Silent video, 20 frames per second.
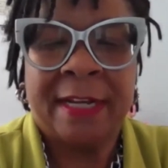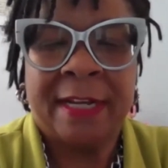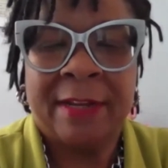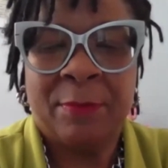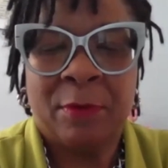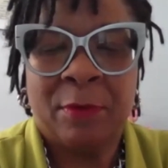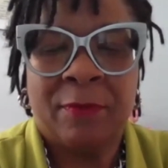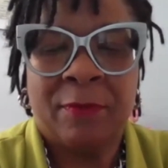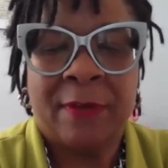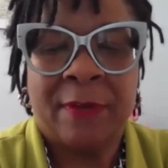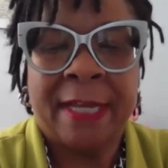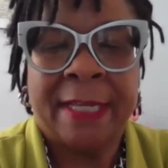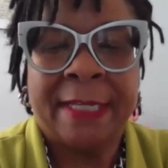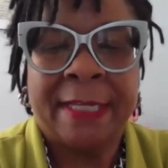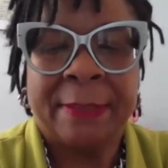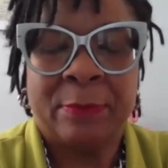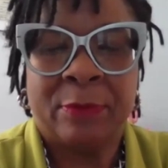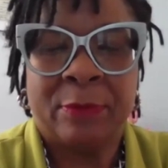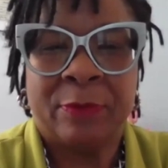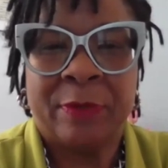I
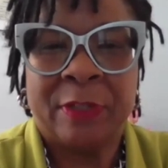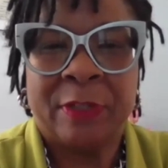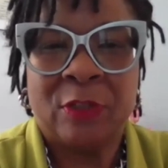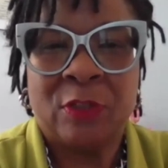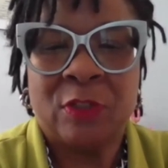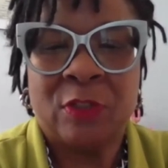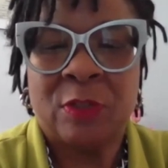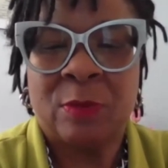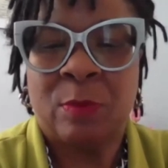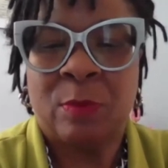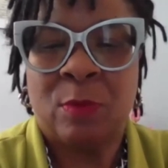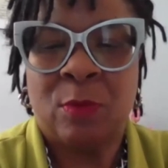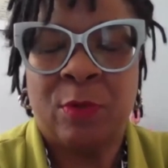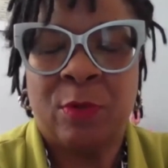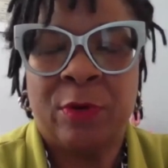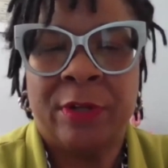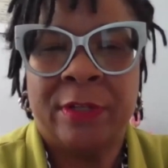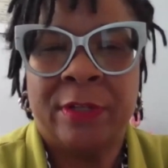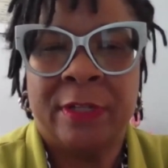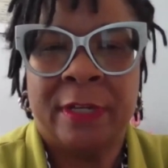provided prevention
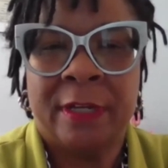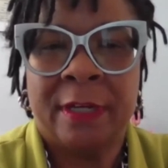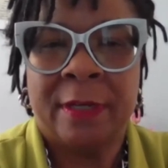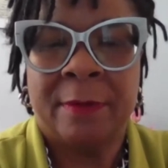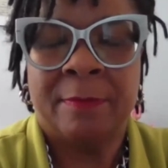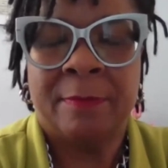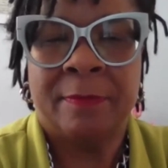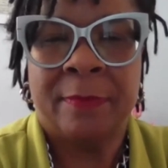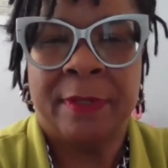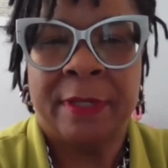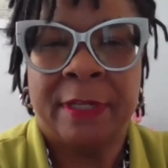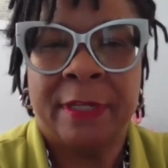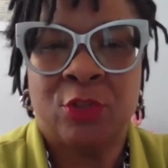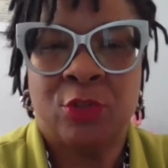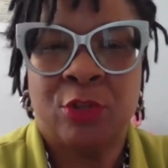support and